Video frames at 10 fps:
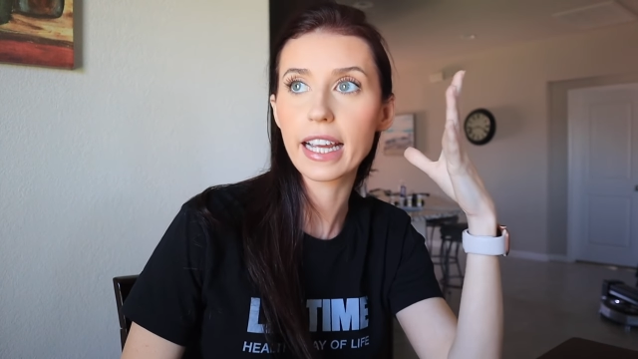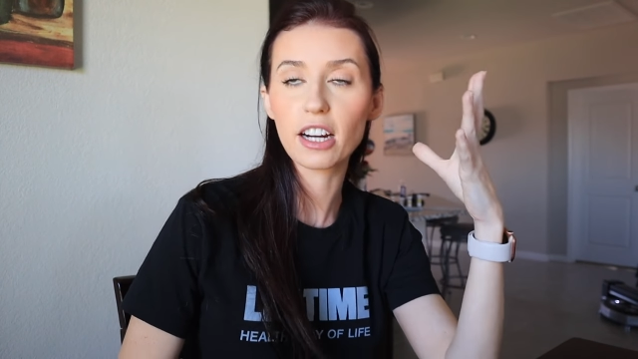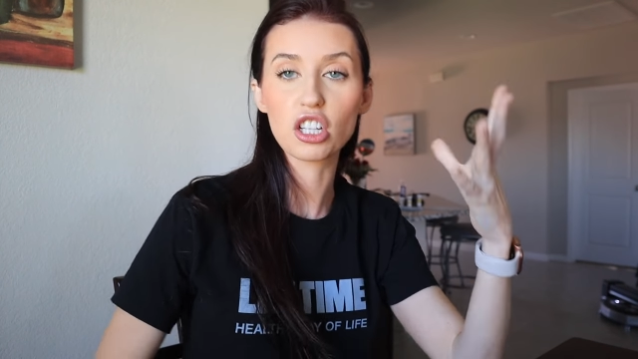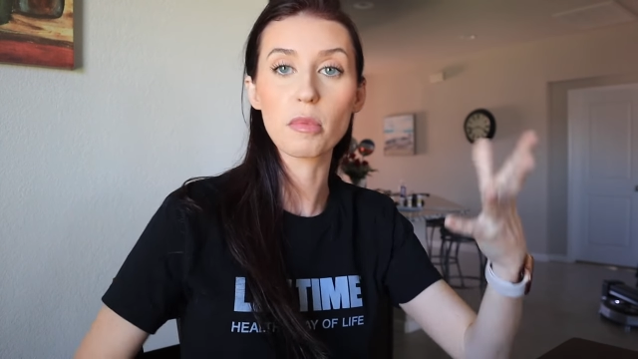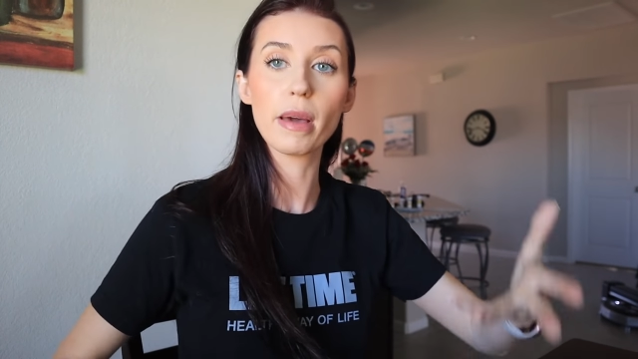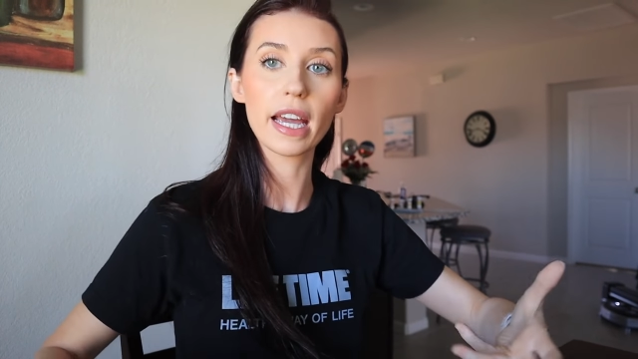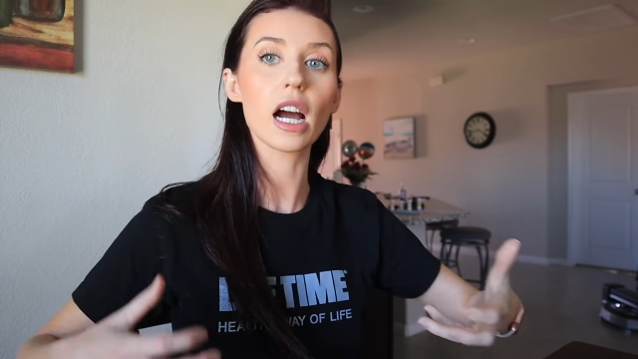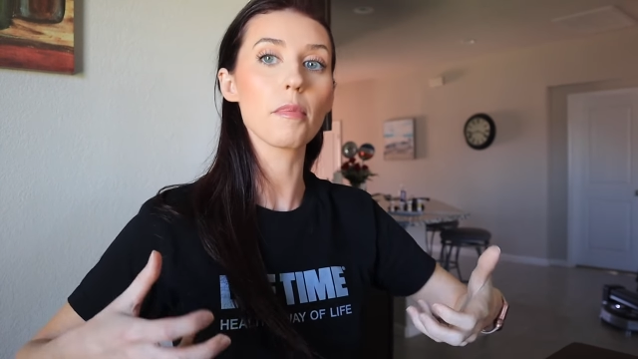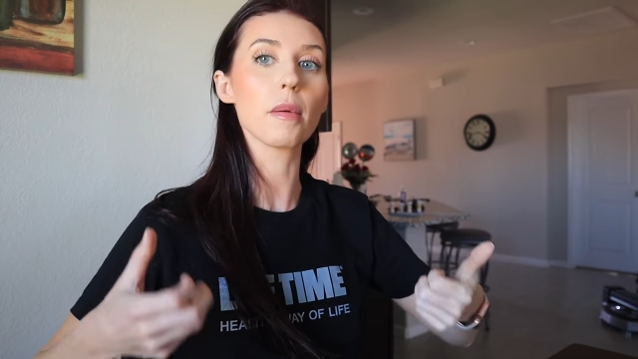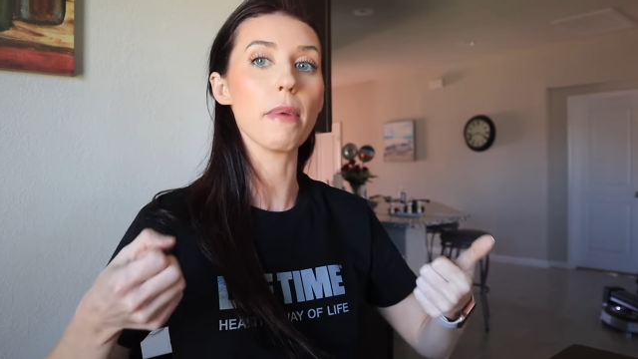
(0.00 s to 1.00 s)
like actually
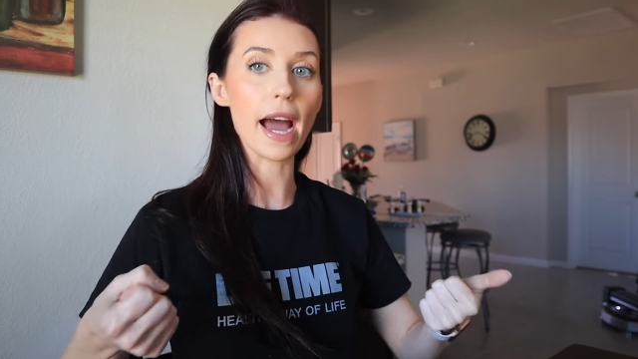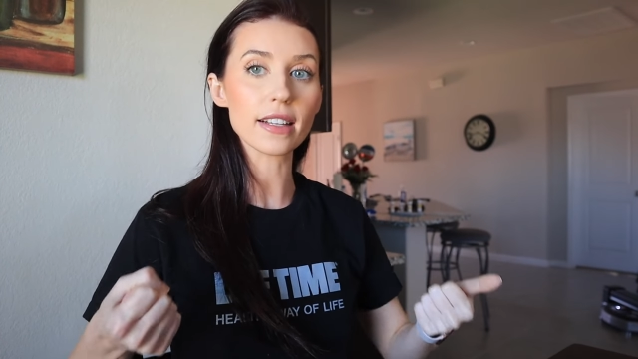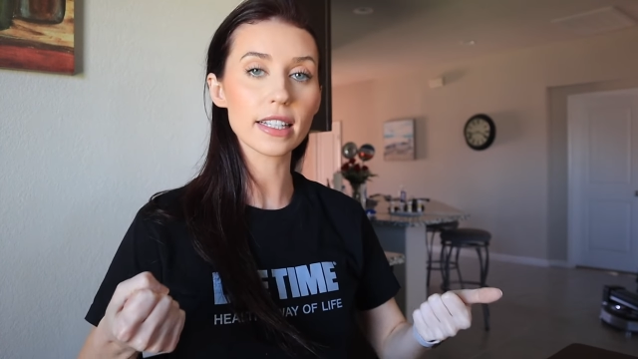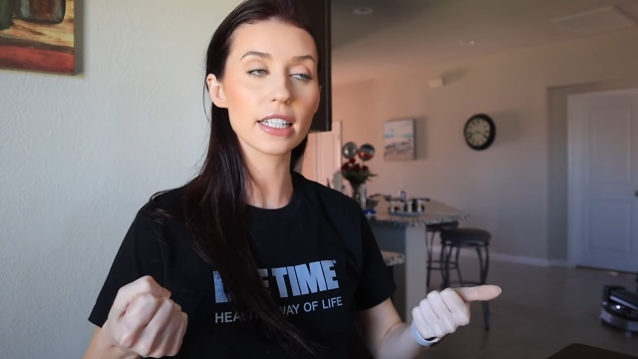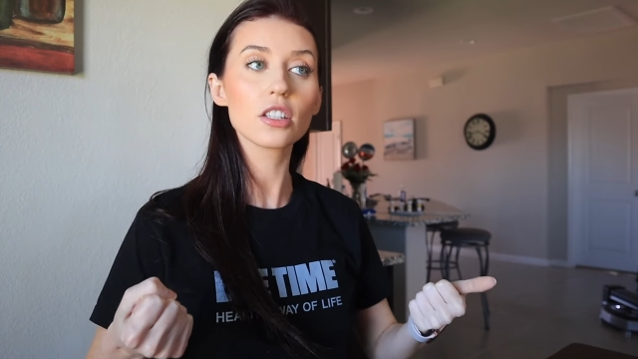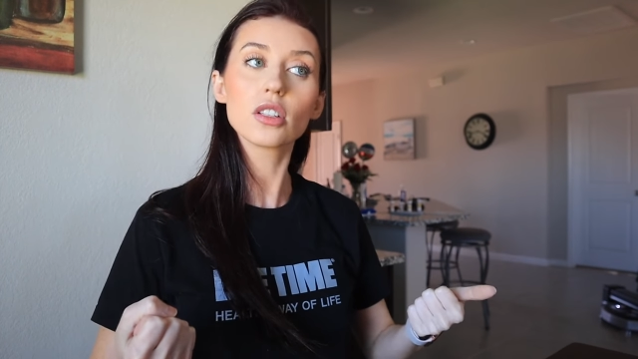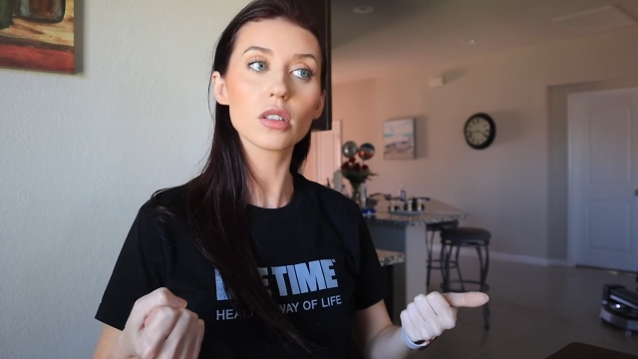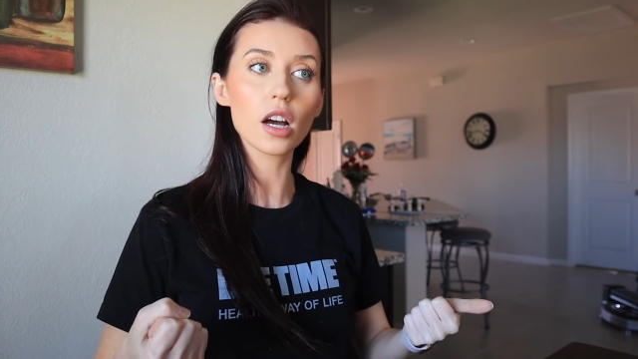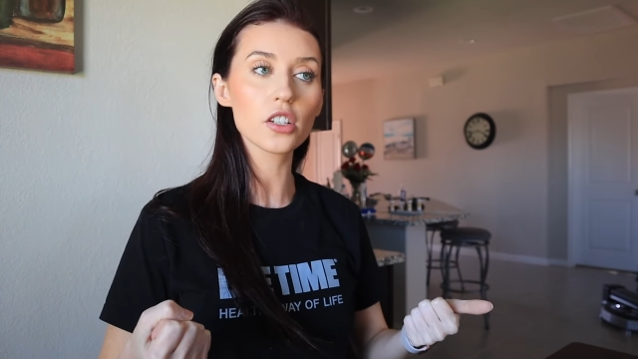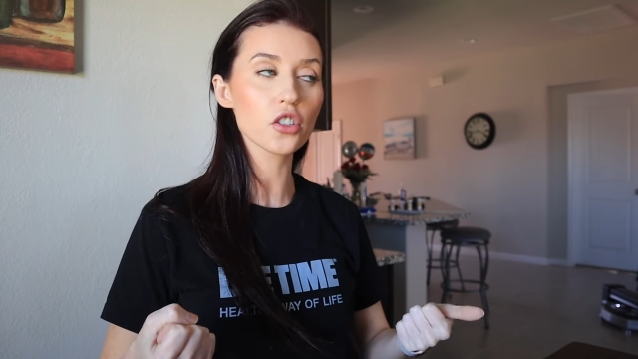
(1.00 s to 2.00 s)
pick up the basket to do
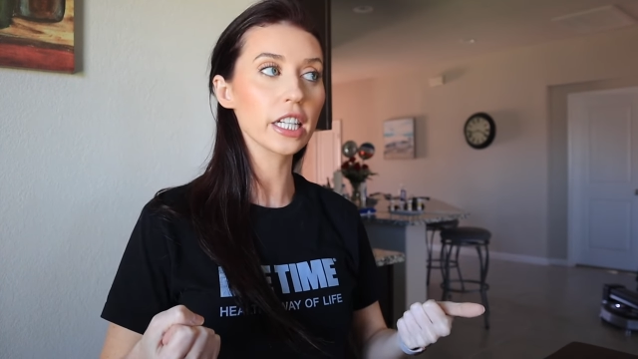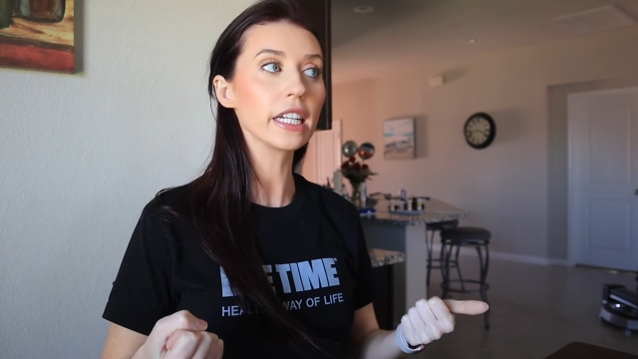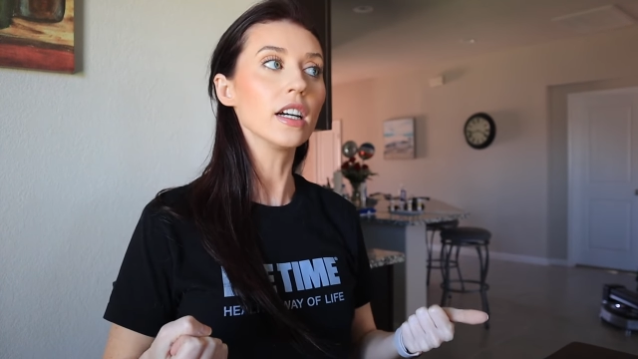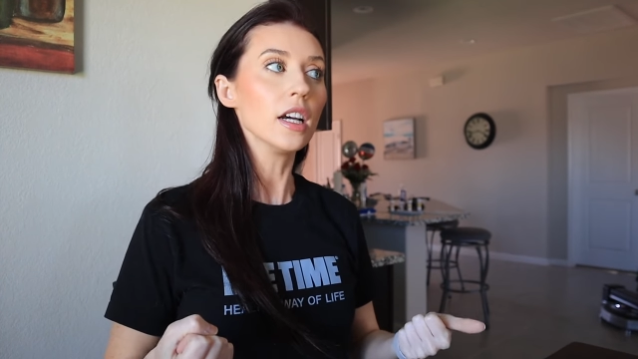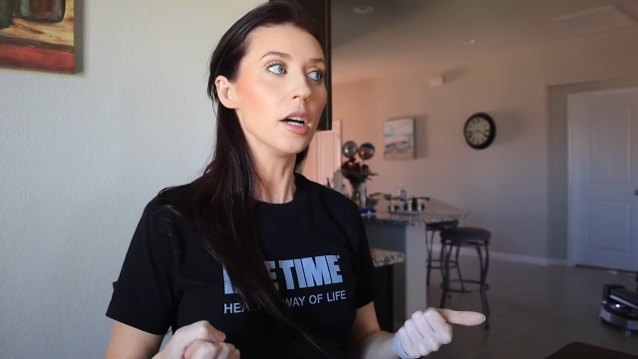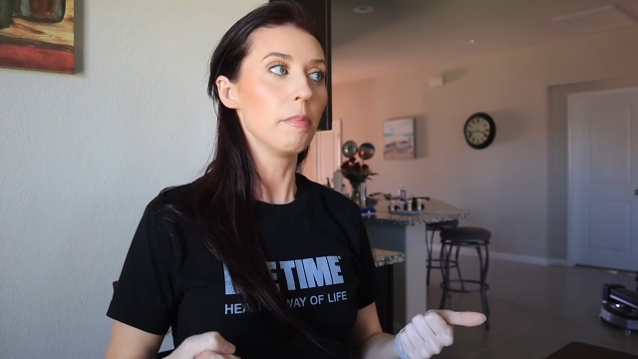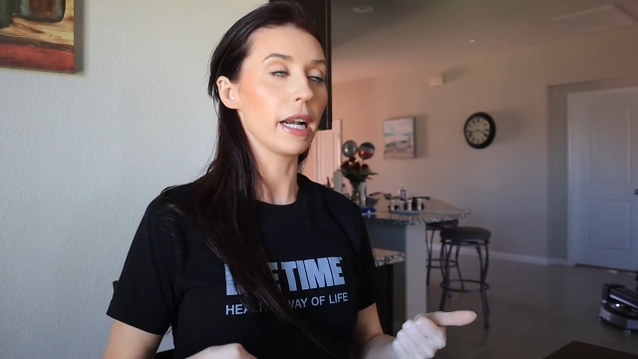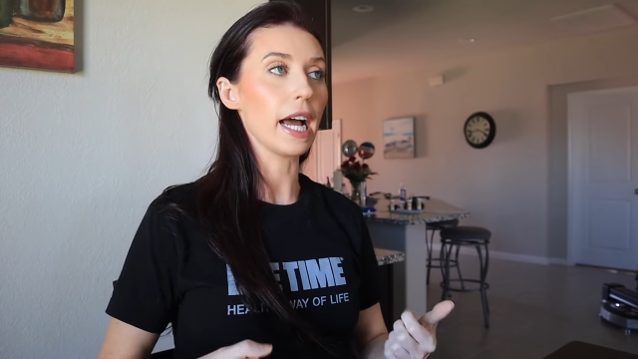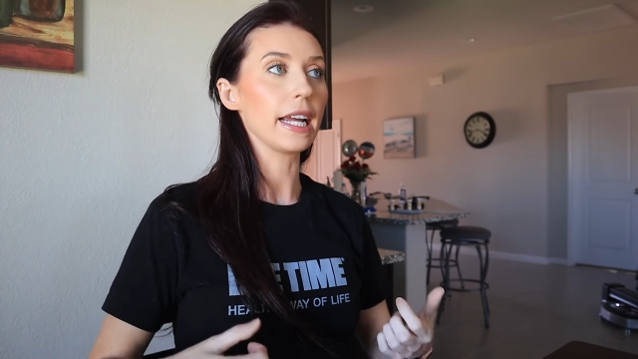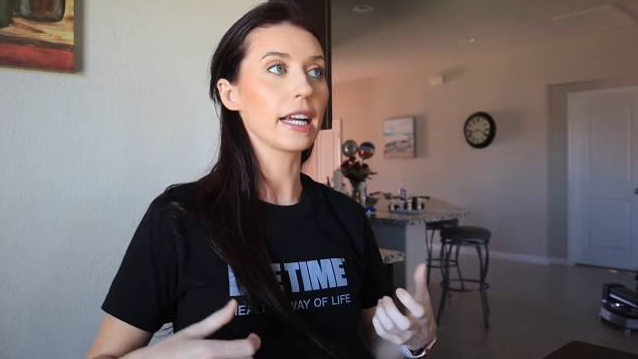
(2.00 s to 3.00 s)
laundry,
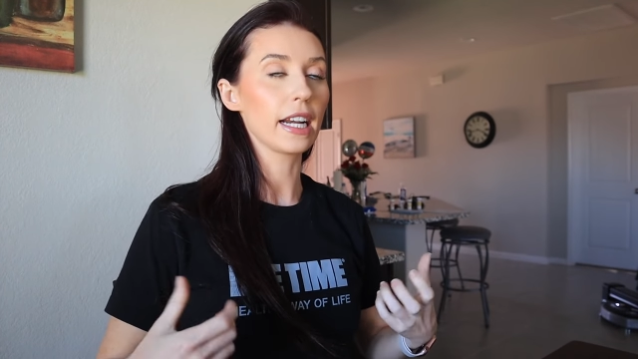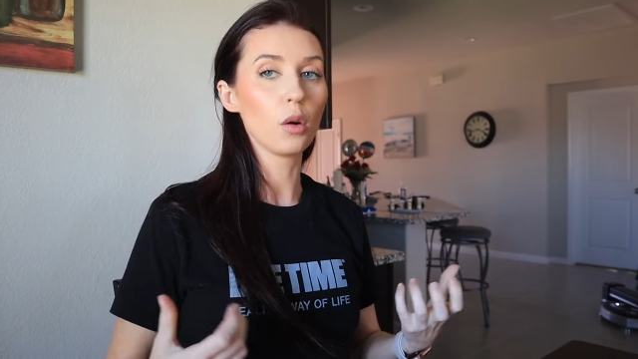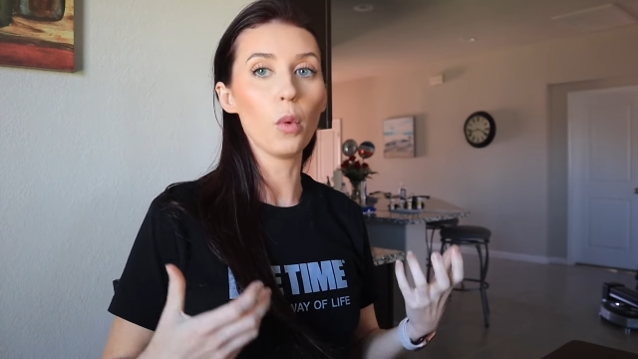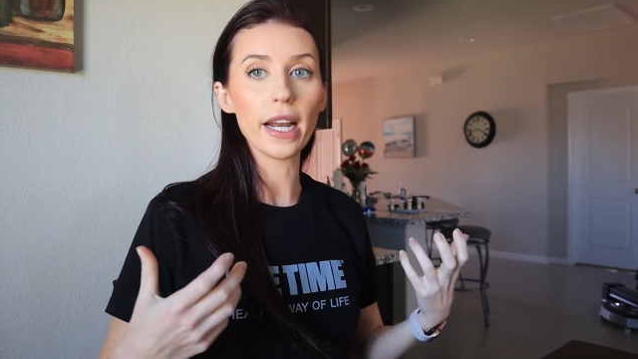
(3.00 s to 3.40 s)
but I kind of